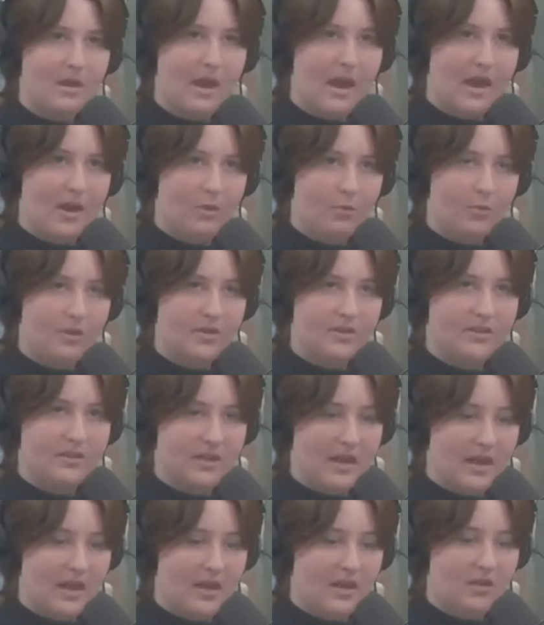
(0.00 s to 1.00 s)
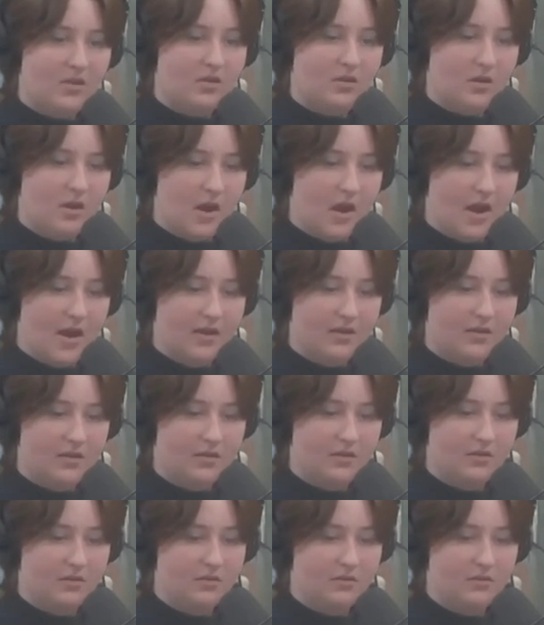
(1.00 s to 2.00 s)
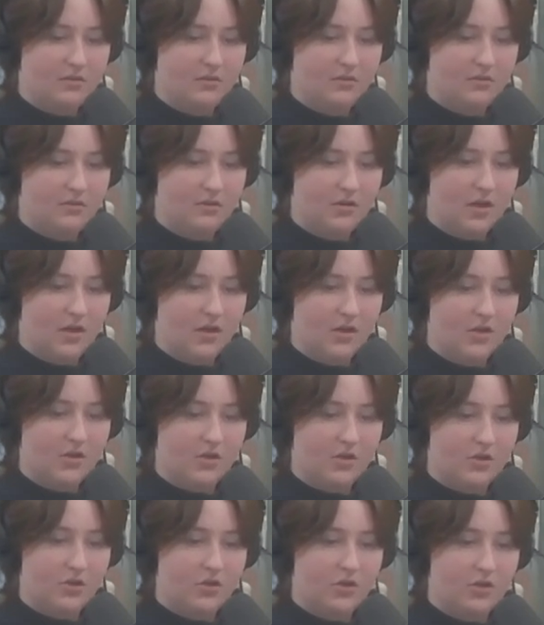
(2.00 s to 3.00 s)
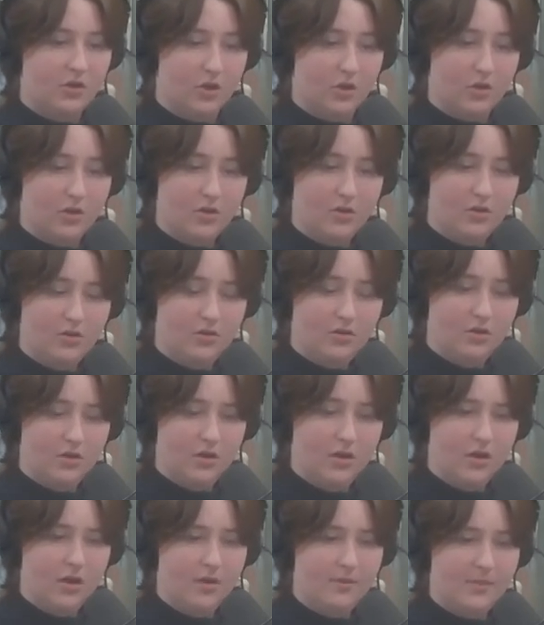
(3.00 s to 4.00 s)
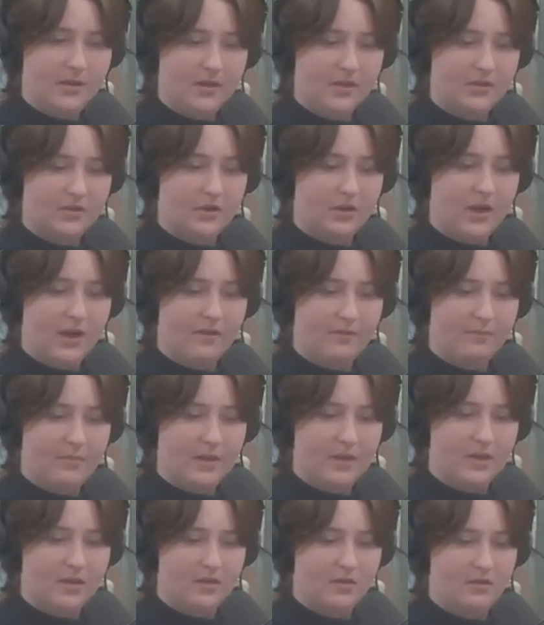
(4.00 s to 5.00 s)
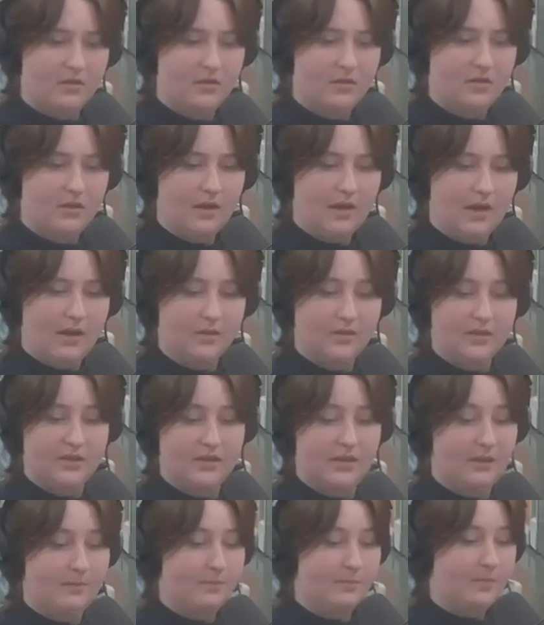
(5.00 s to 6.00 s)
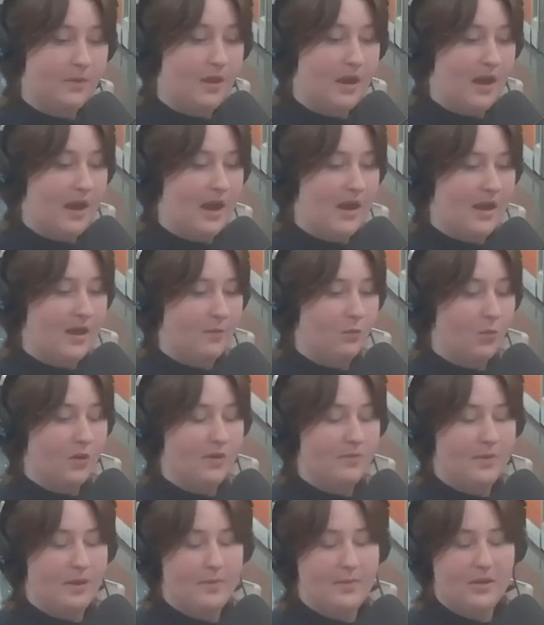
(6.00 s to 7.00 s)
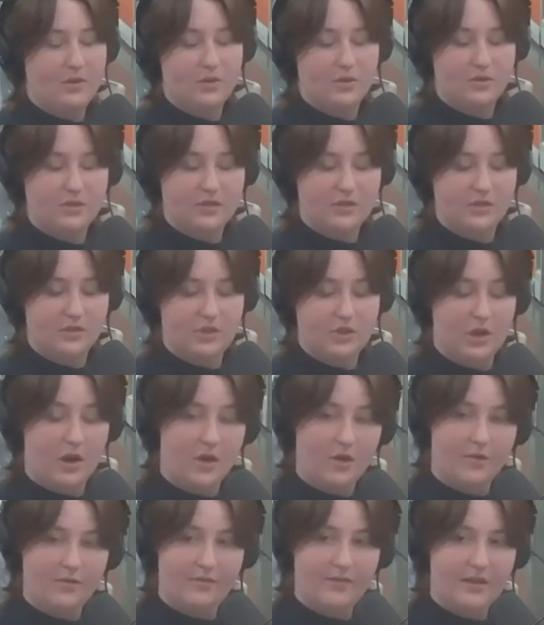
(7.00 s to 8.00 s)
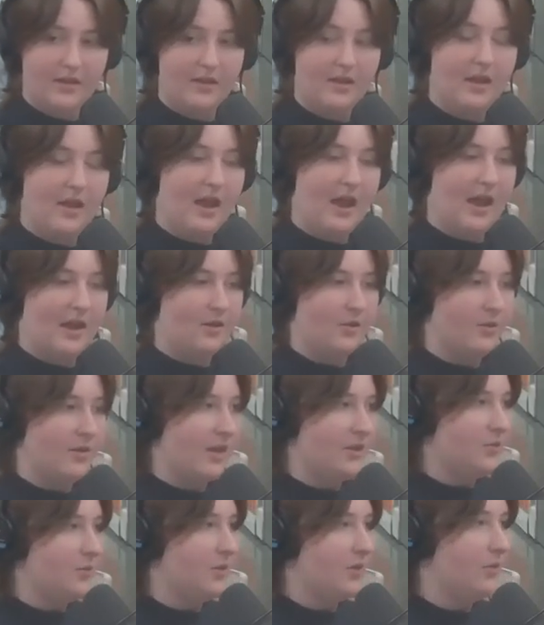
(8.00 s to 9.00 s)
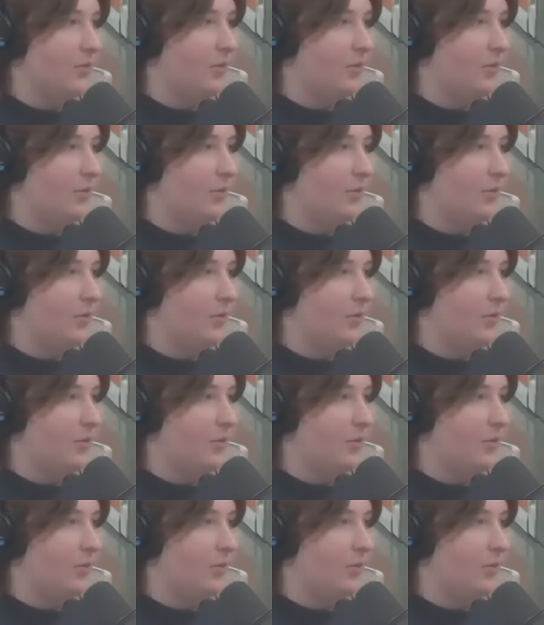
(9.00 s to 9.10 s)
I don't want to say not a concern, because there have been, I'll say, like, one of my majors is geography. I know that's where